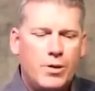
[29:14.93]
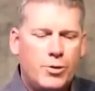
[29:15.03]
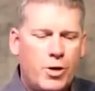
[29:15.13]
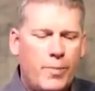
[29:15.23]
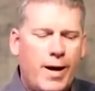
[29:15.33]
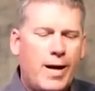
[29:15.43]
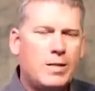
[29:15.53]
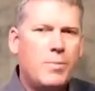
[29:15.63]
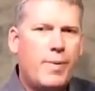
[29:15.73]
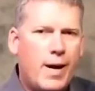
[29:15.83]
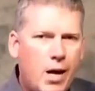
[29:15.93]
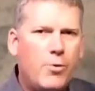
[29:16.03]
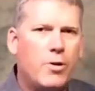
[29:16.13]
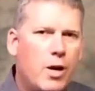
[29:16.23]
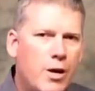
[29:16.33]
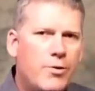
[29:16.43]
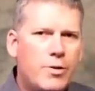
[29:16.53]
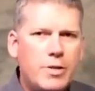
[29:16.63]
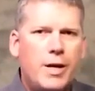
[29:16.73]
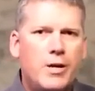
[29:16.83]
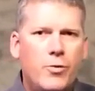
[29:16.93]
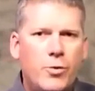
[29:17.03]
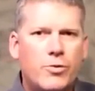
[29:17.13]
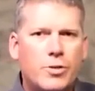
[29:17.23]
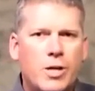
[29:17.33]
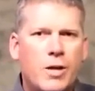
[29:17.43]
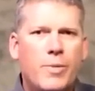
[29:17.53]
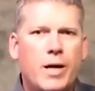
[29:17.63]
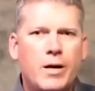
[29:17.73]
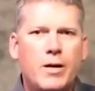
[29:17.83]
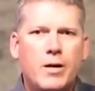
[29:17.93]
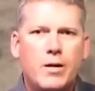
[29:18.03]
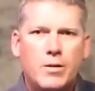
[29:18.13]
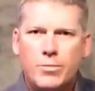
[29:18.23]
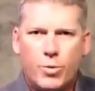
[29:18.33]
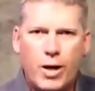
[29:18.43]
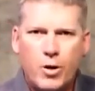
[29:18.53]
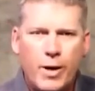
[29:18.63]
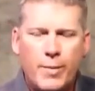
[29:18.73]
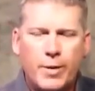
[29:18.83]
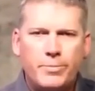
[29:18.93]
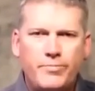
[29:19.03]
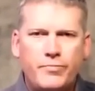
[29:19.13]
Trump has the power, under executive orders signed by Barack Obama,